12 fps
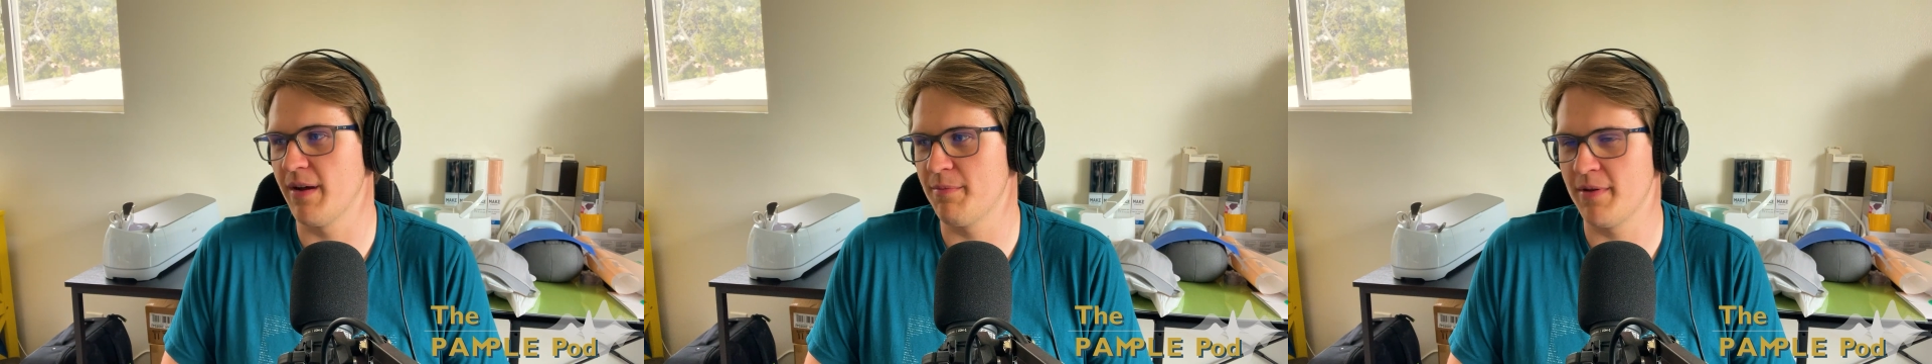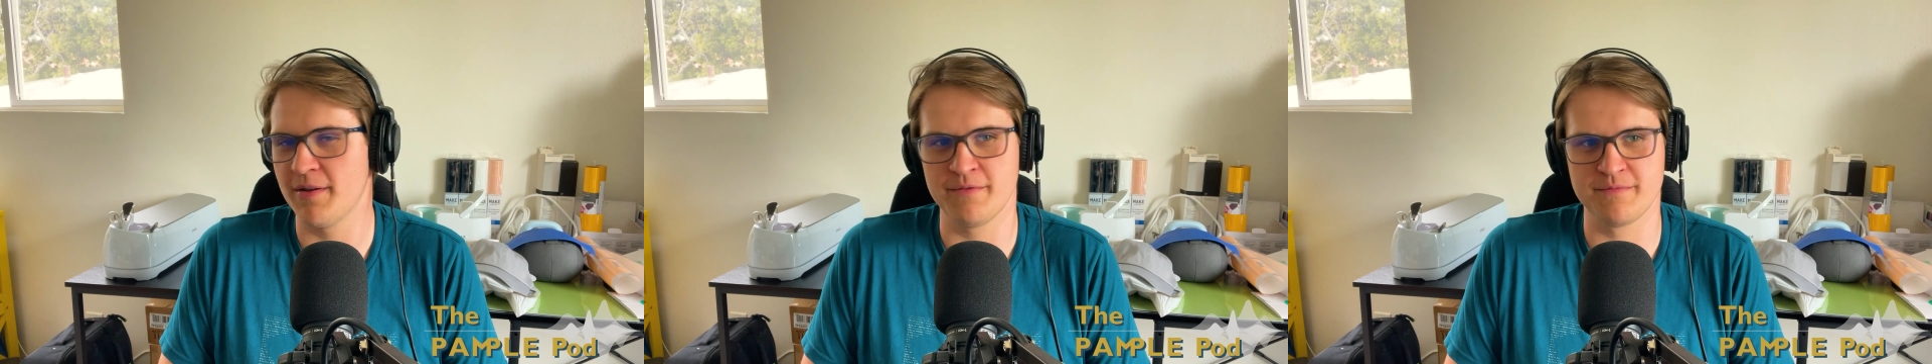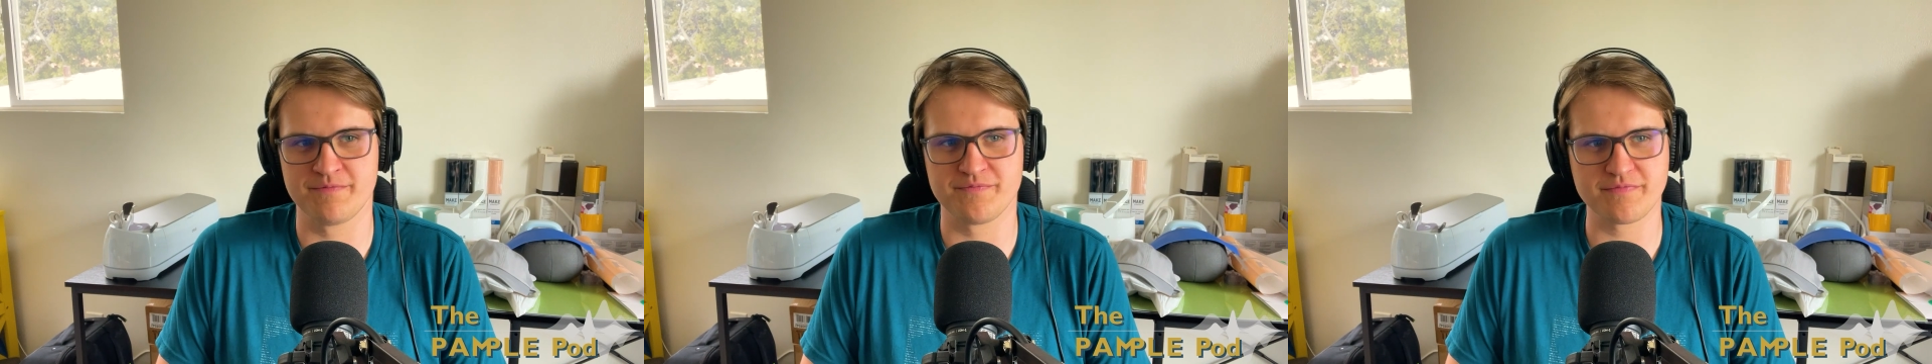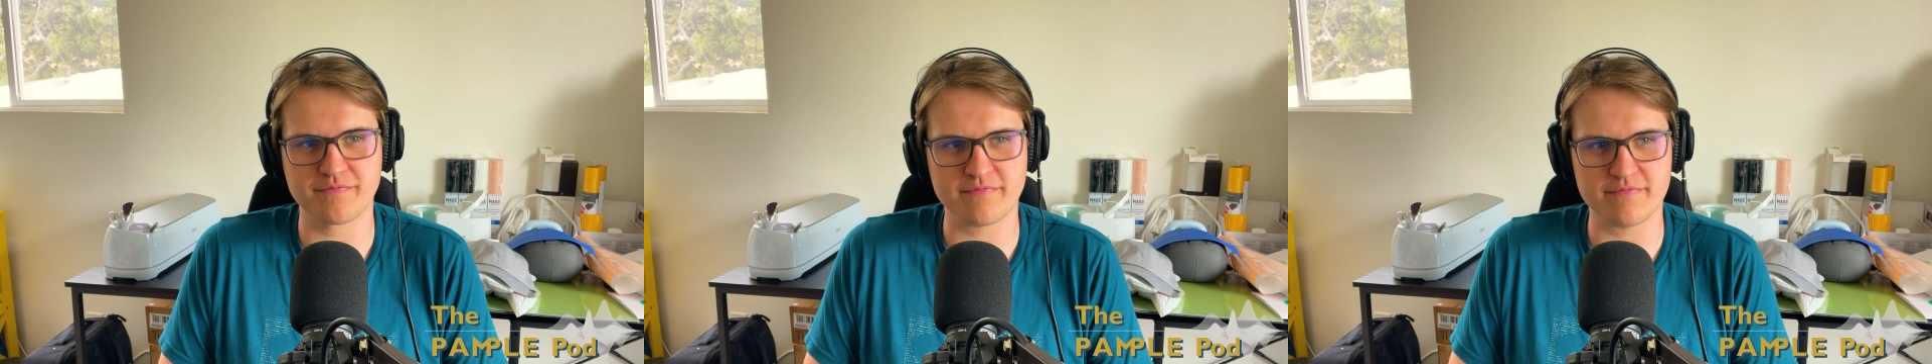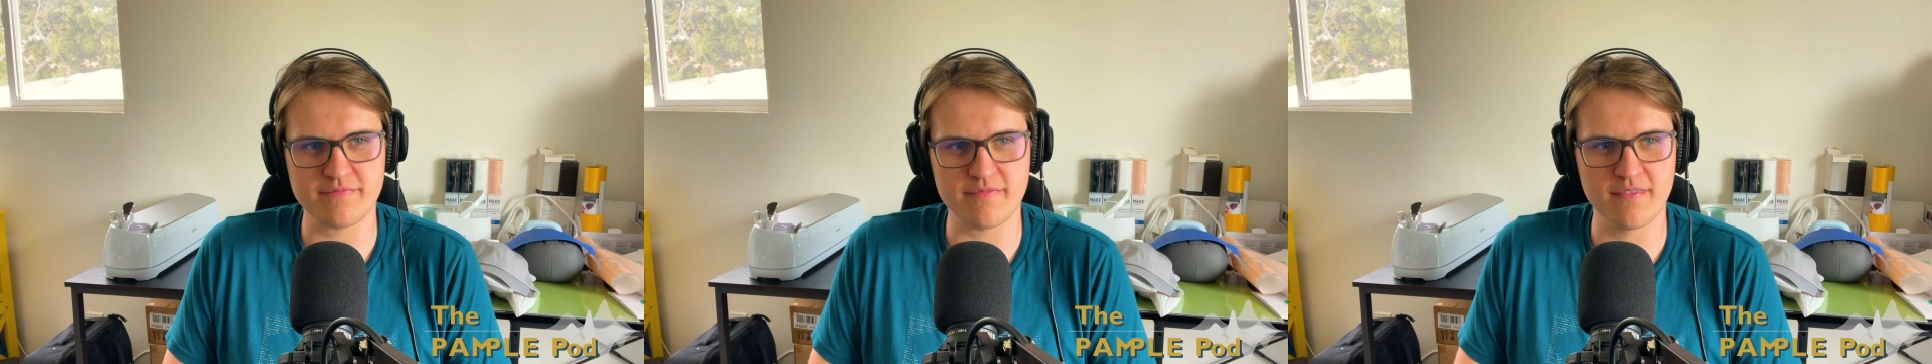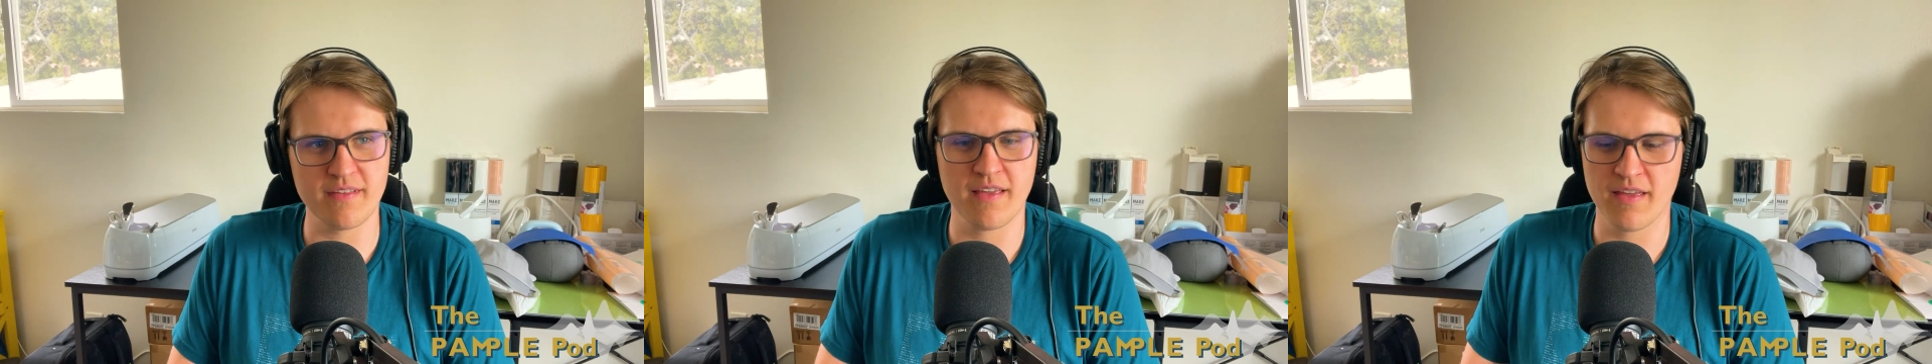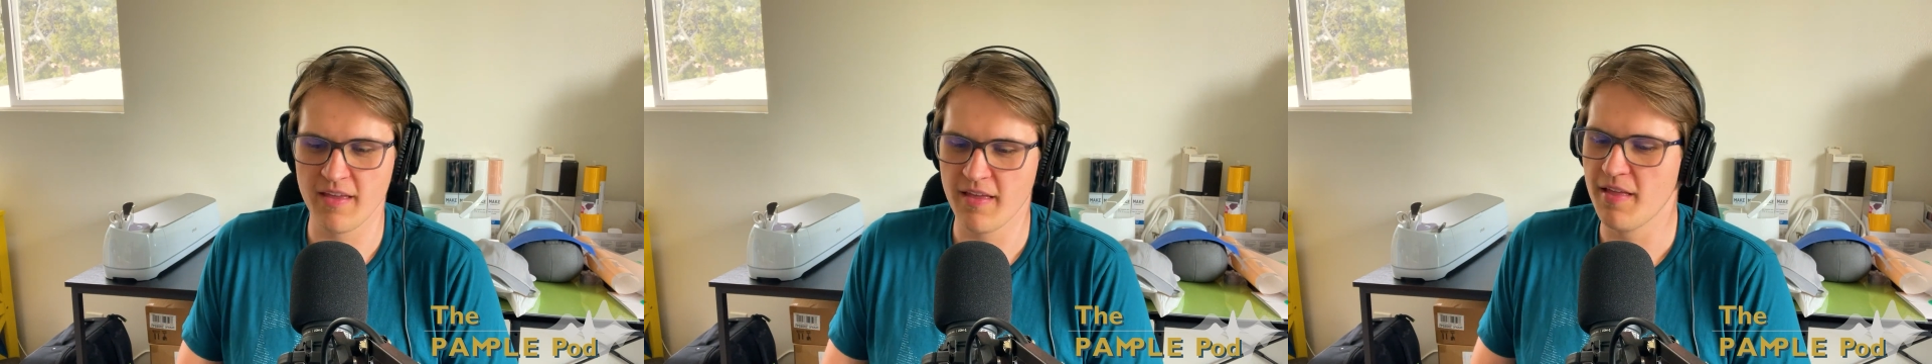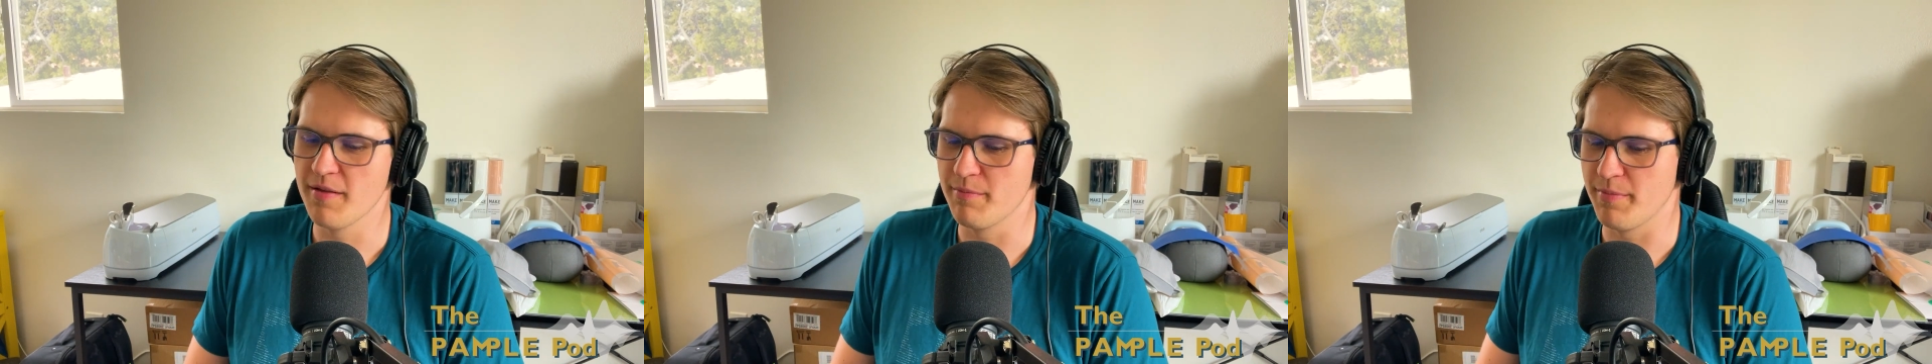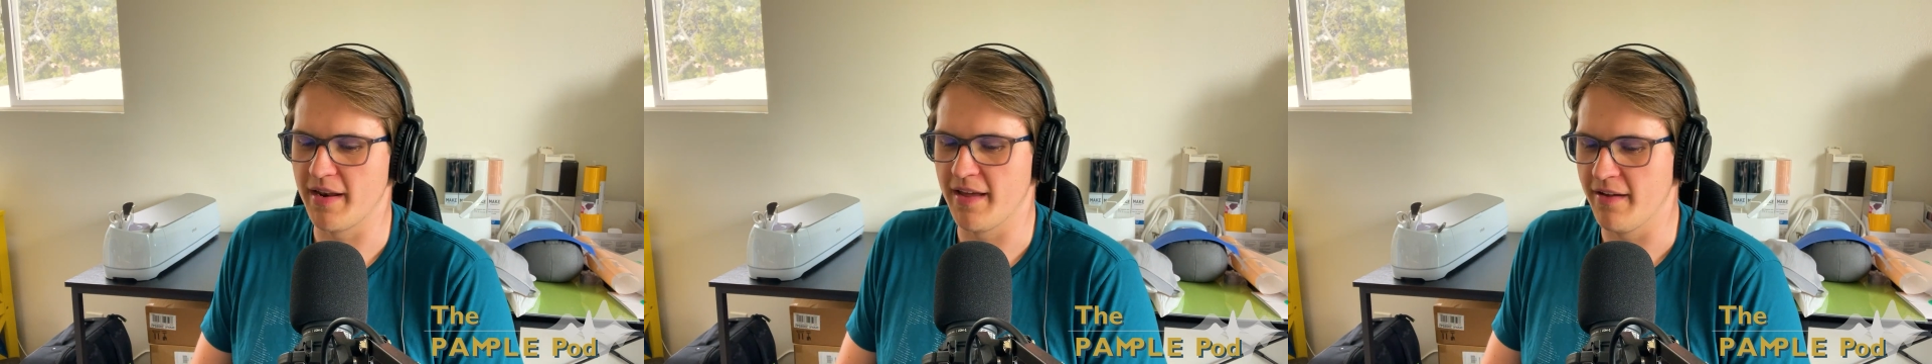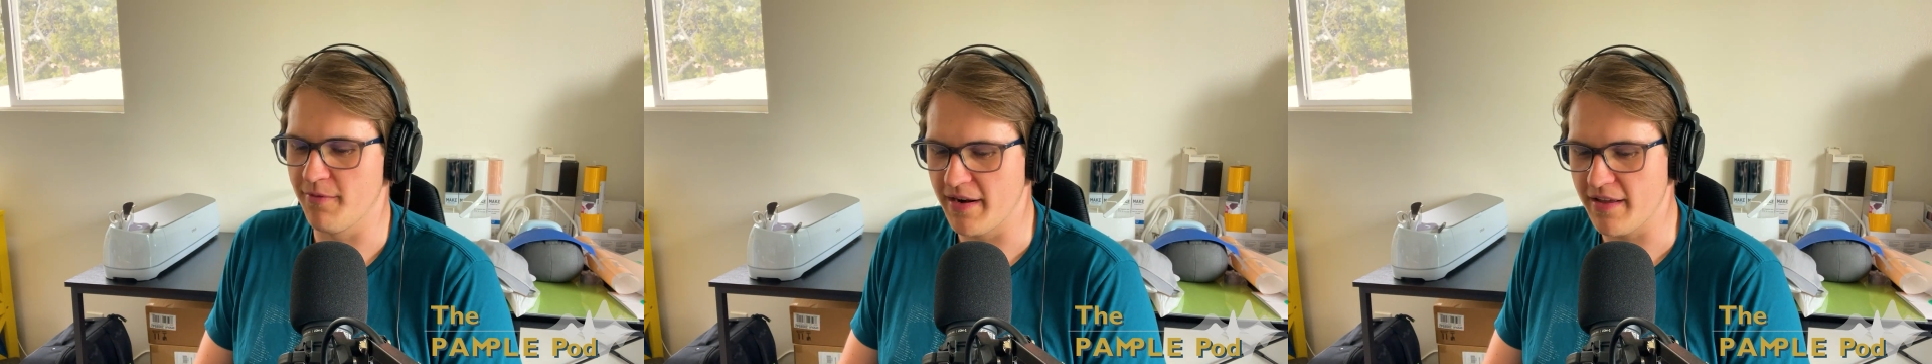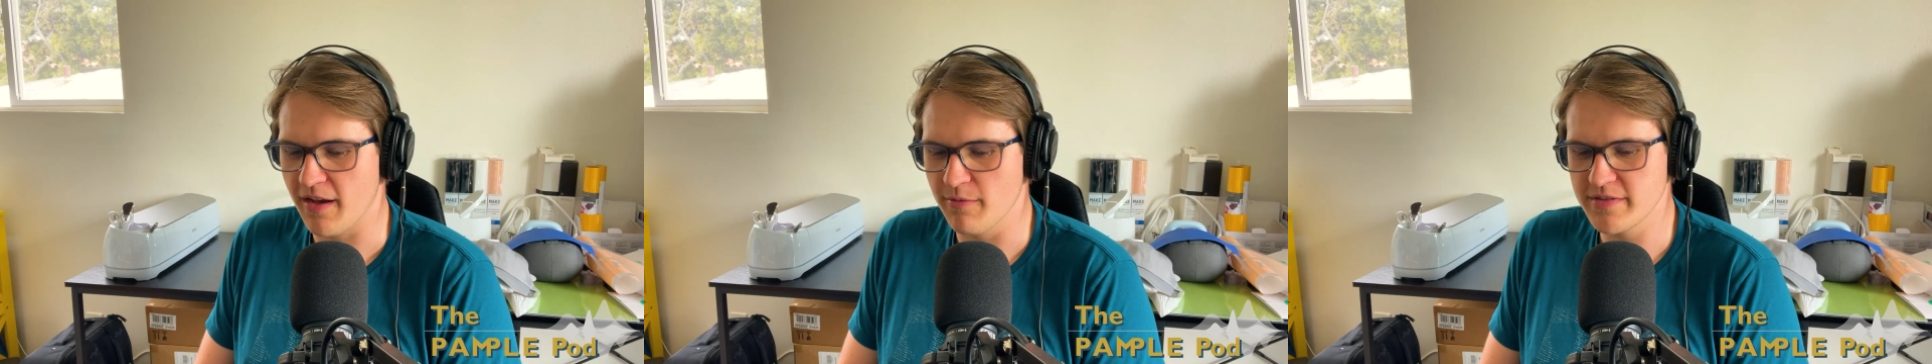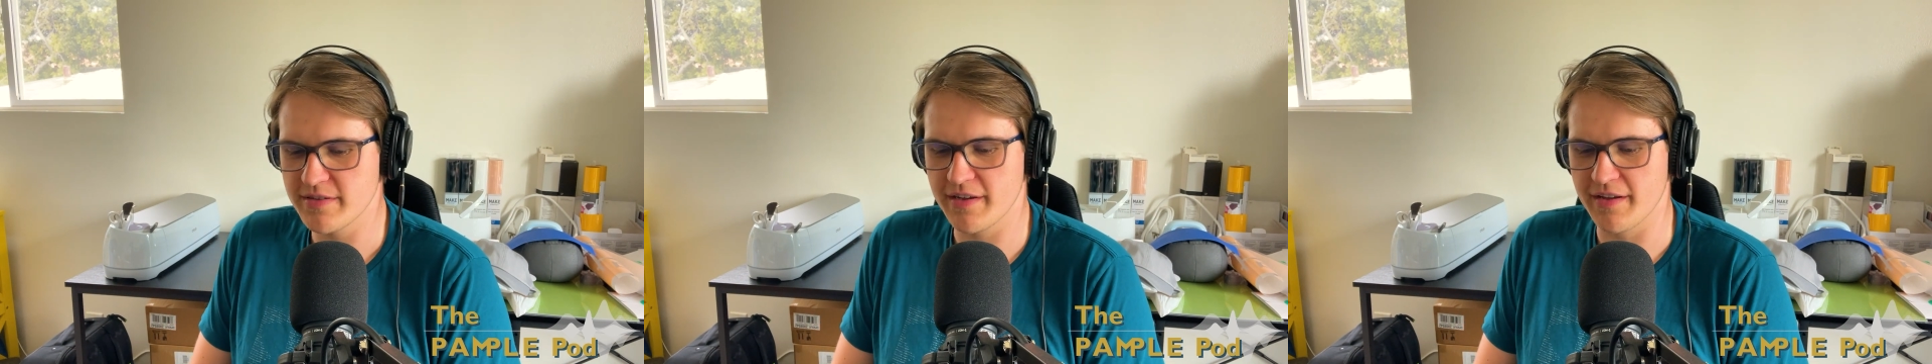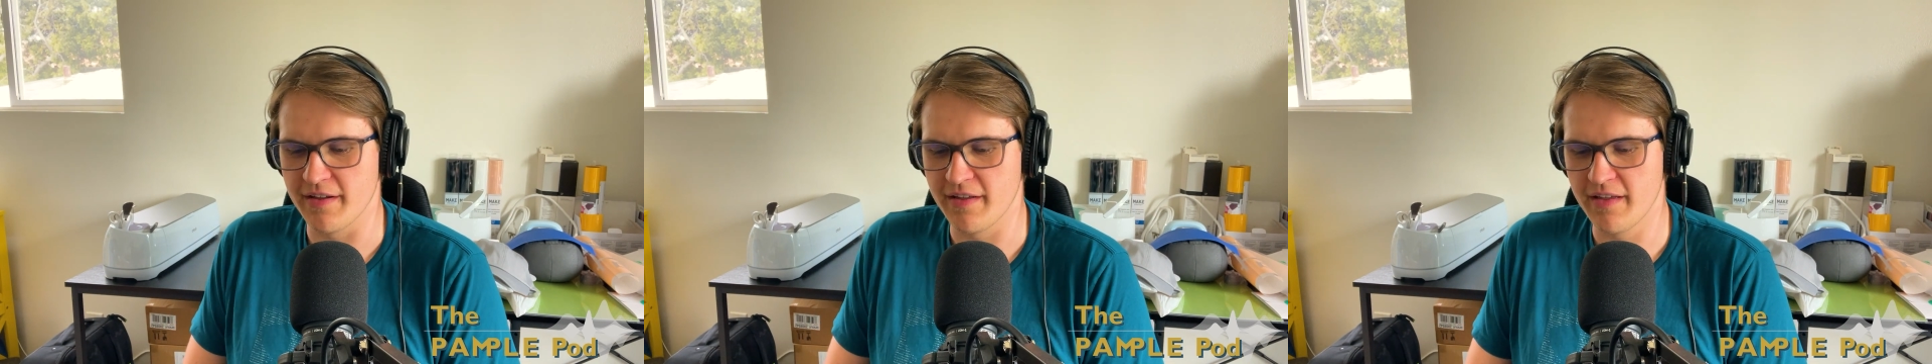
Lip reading: weapon. But when it comes to